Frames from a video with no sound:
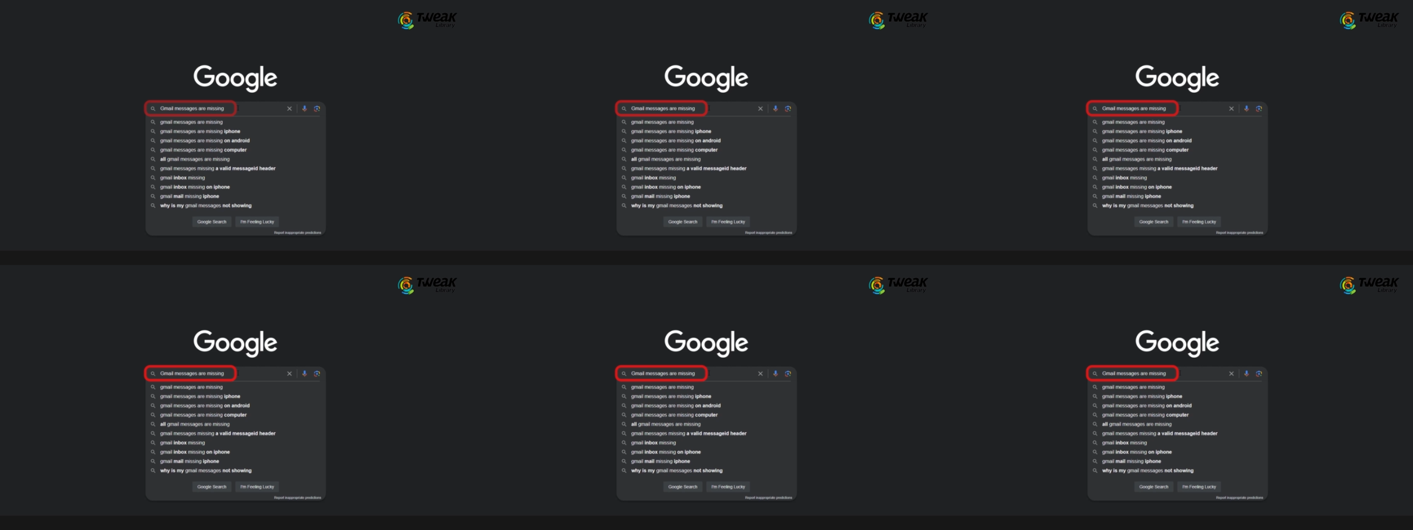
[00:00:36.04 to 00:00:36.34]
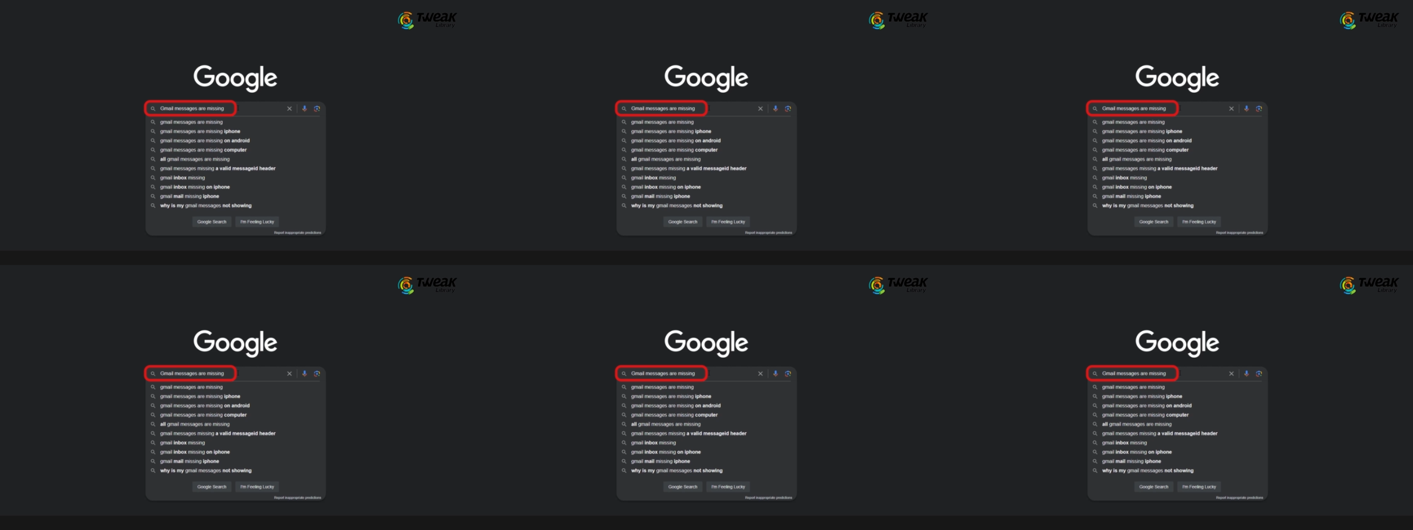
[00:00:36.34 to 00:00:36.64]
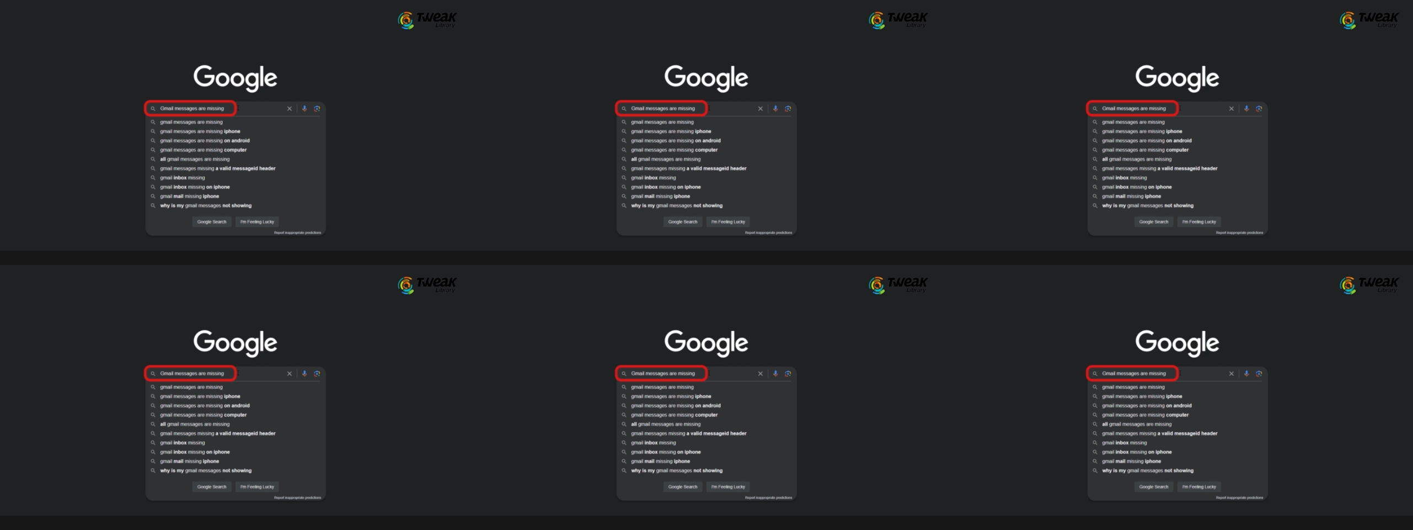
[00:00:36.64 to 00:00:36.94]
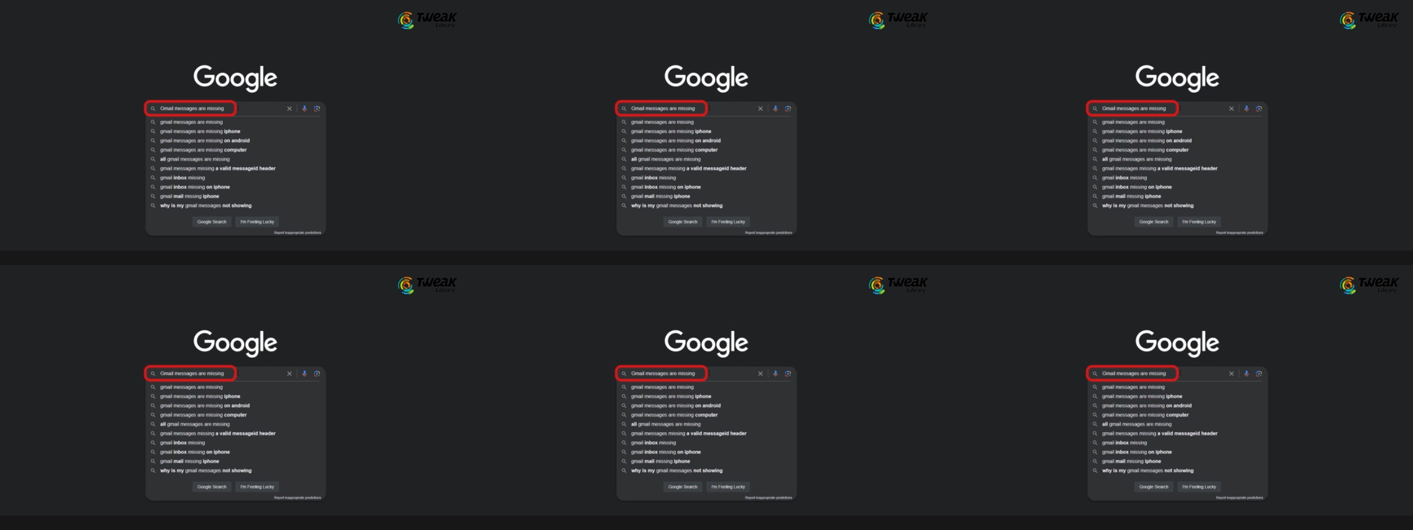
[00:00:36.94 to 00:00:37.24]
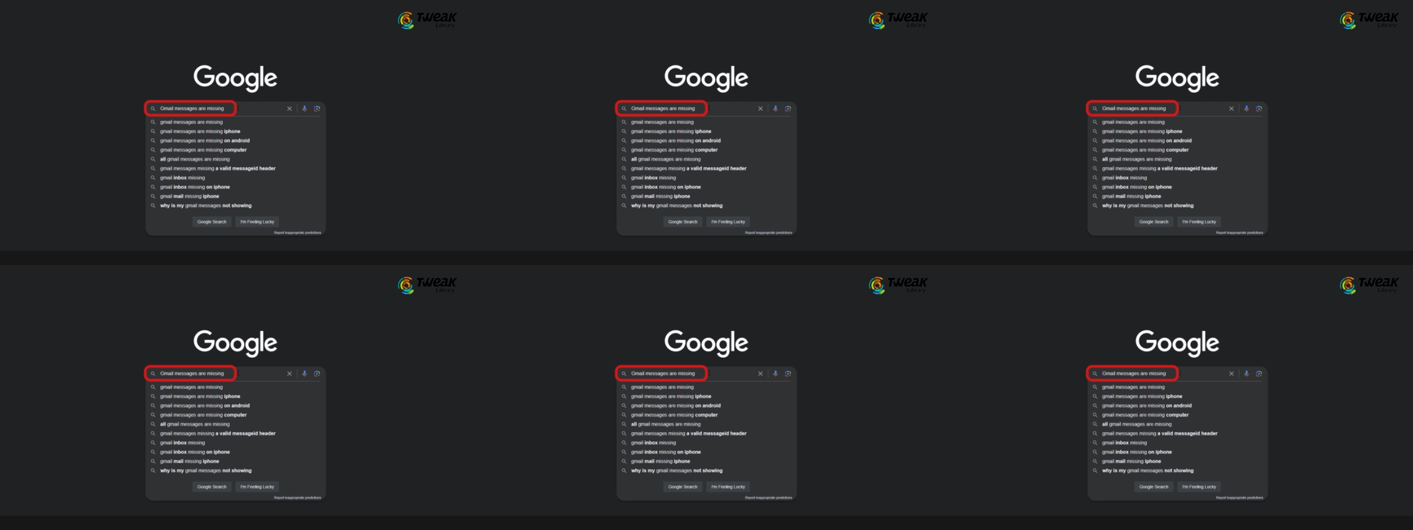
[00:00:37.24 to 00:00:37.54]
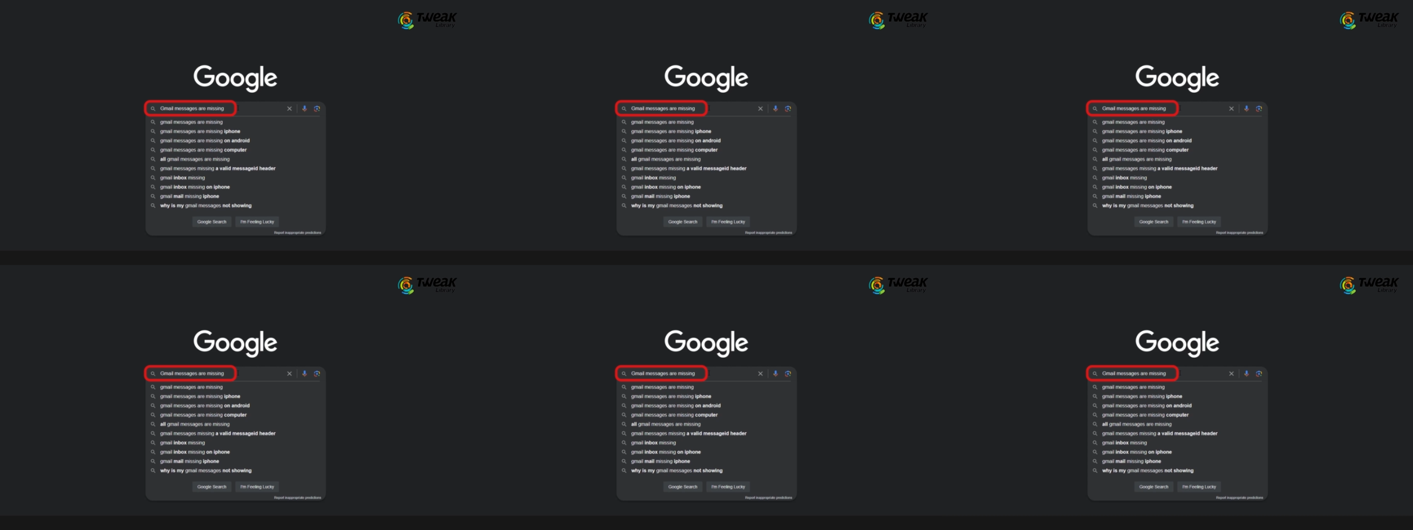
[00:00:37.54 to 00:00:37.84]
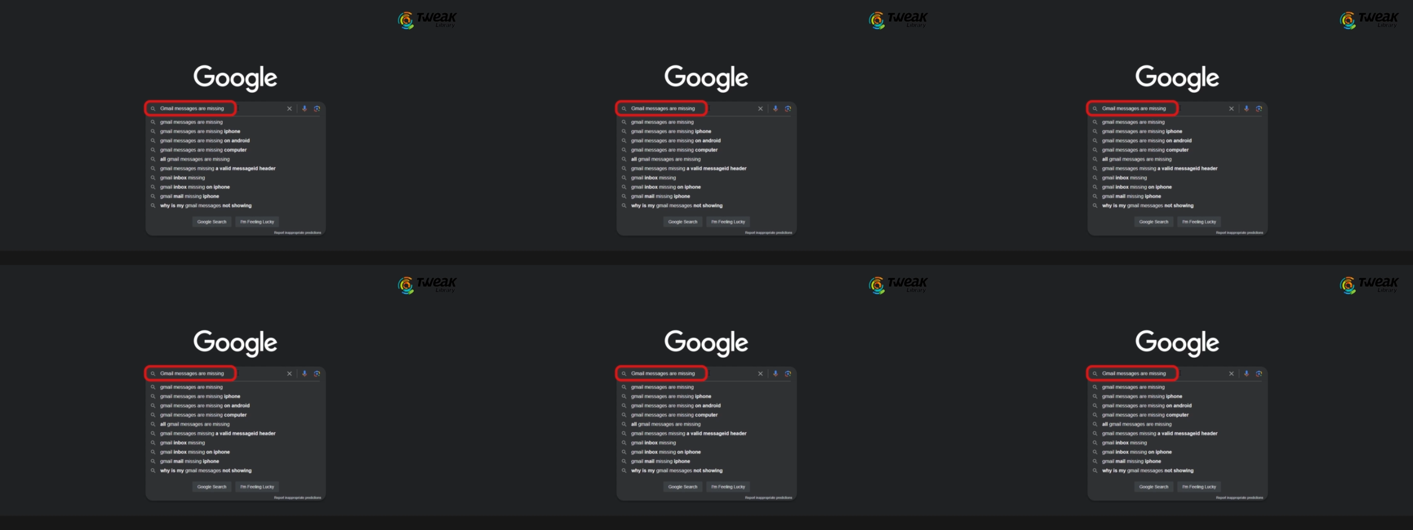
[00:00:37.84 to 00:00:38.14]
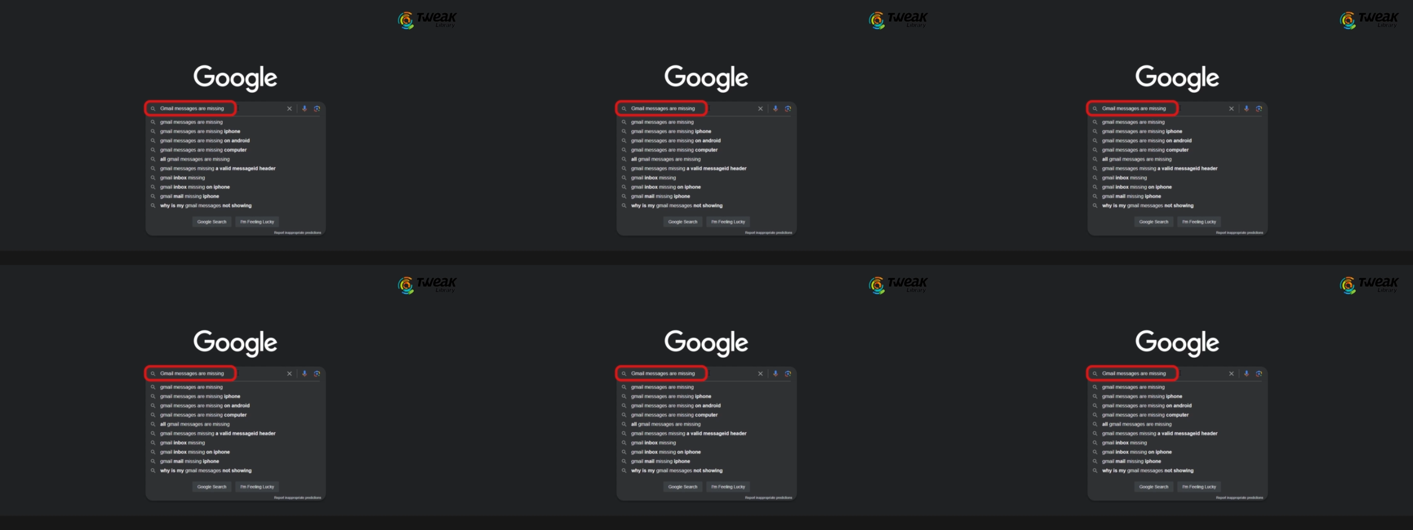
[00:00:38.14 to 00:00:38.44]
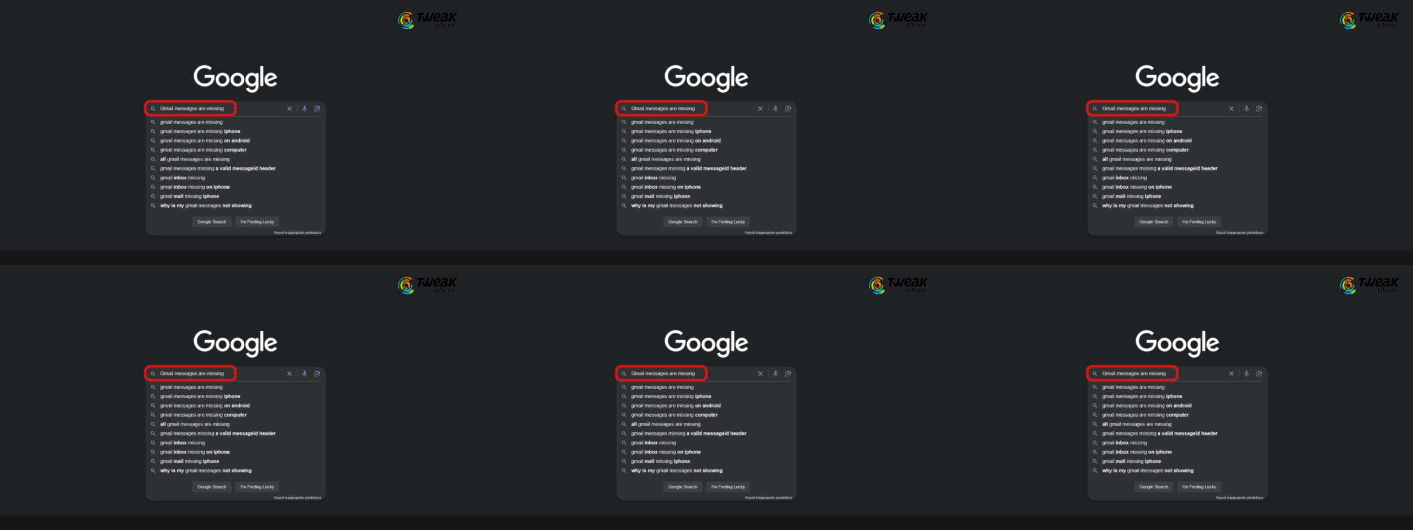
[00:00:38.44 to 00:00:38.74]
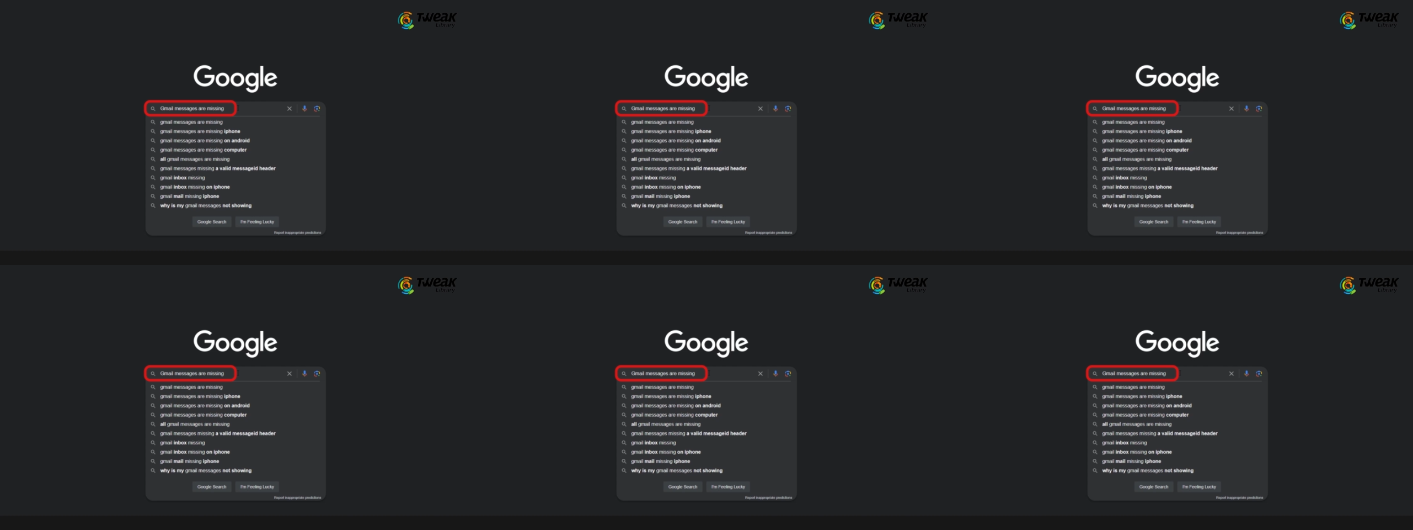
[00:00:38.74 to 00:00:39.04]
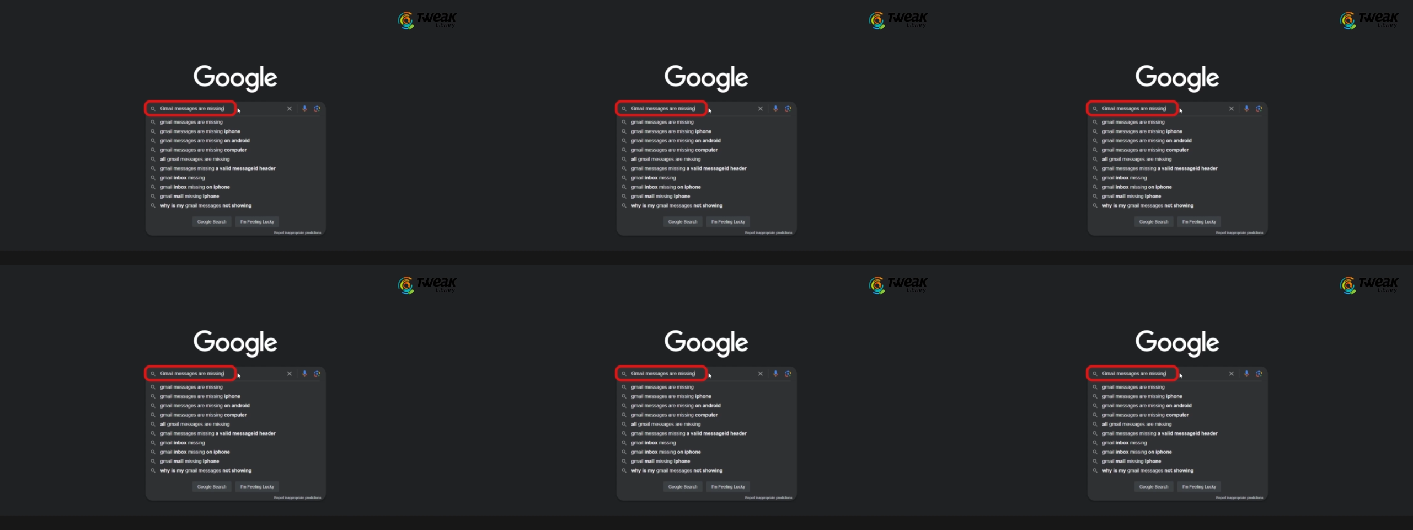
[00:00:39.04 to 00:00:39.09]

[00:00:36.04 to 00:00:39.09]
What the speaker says: No face is visible, so there are no lips to read.